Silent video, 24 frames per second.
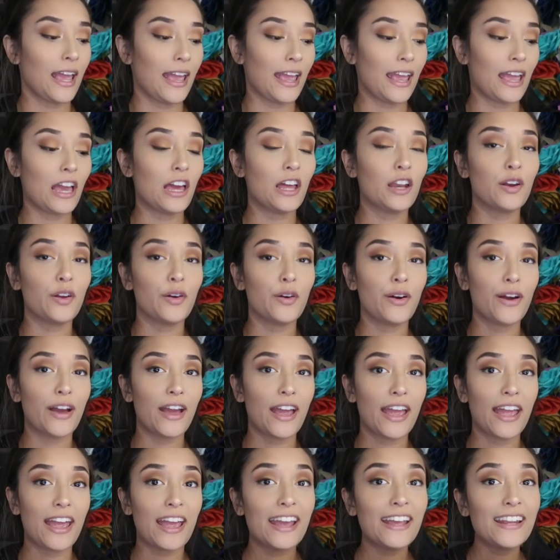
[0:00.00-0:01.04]
and
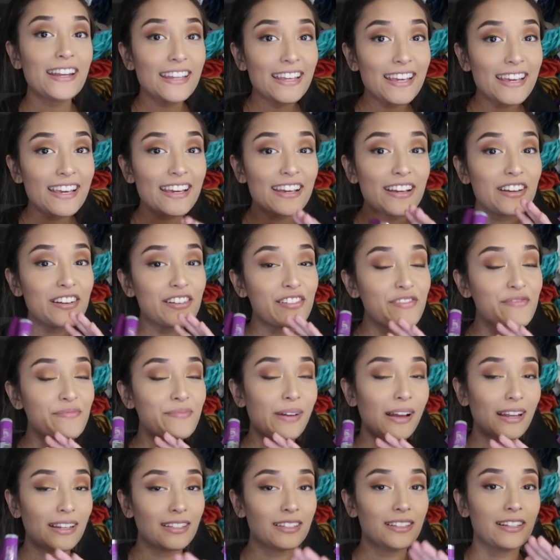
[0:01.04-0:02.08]
any
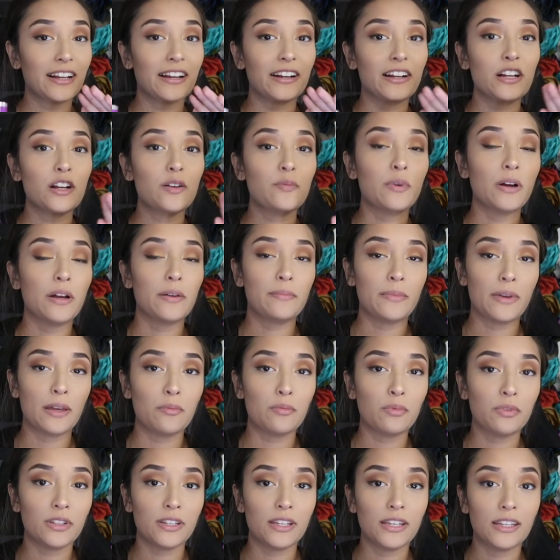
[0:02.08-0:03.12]
mascara by
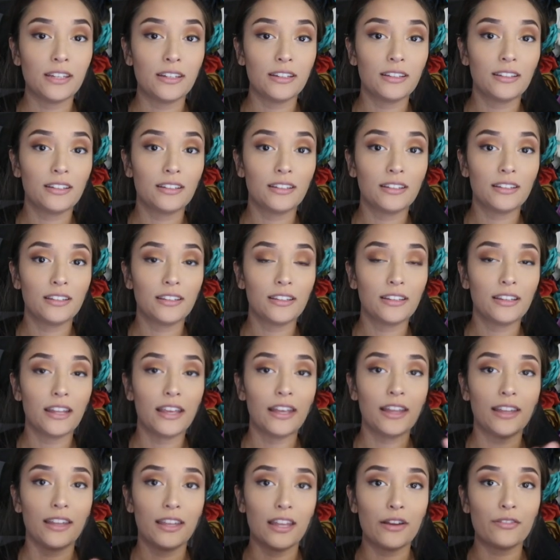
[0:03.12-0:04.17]
Maybelline,
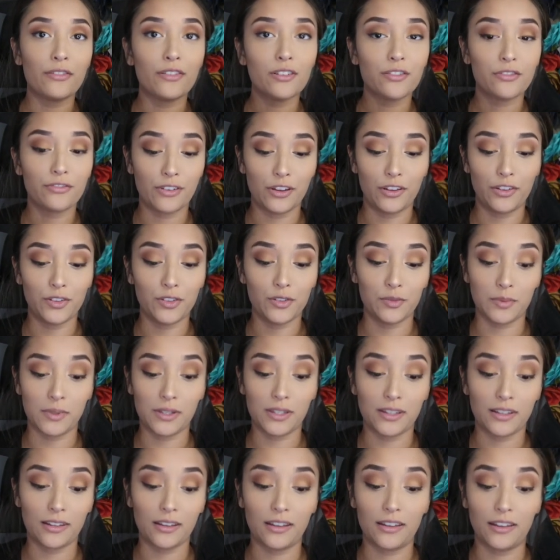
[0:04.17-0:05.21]
it never fails
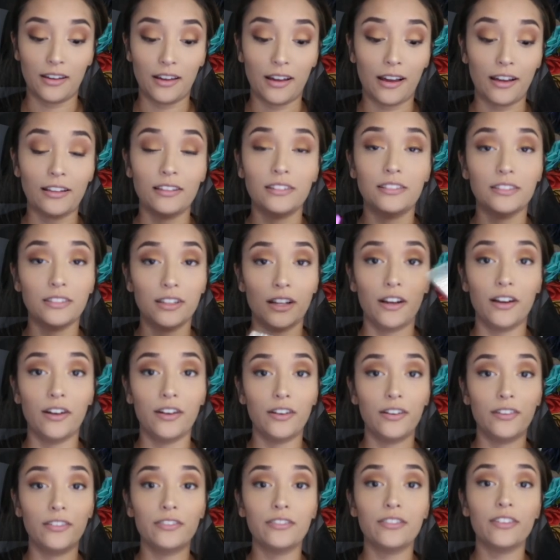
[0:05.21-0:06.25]
me. I
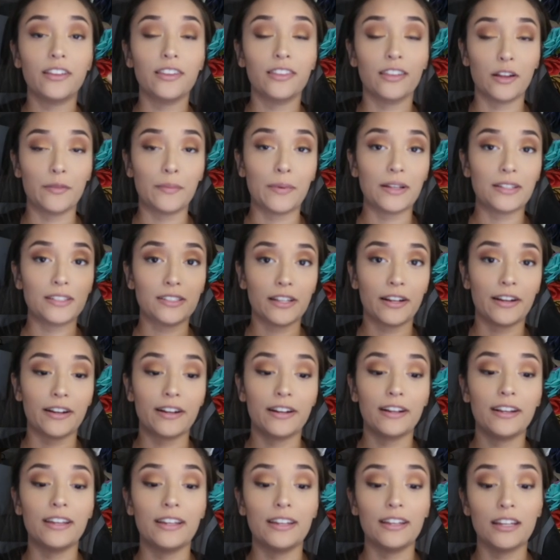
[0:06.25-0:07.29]
love their
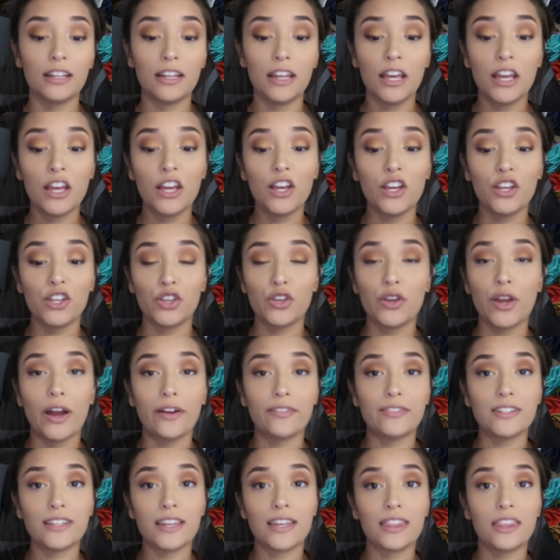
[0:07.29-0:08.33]
mascara, and you
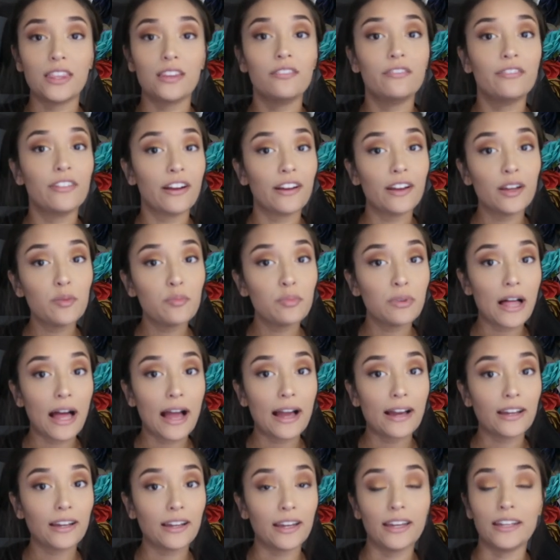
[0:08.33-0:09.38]
have to get the very
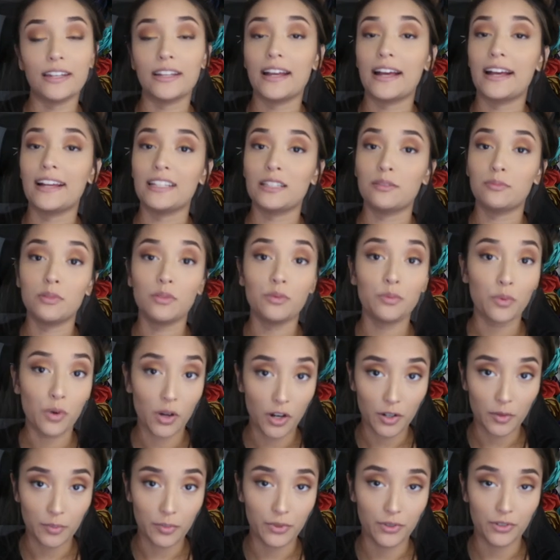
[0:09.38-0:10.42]
black, and it has to be
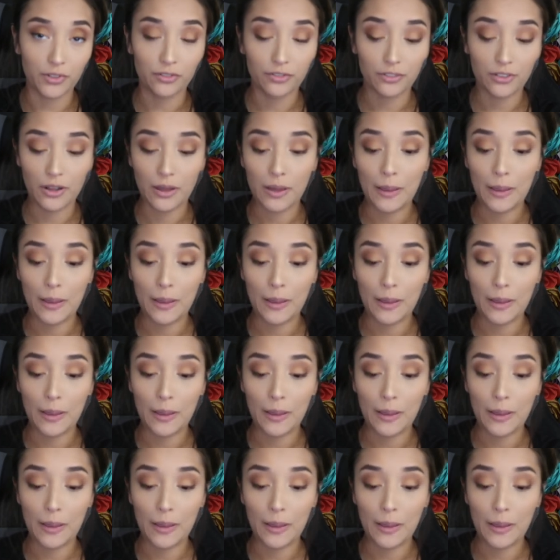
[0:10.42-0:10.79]
waterproof.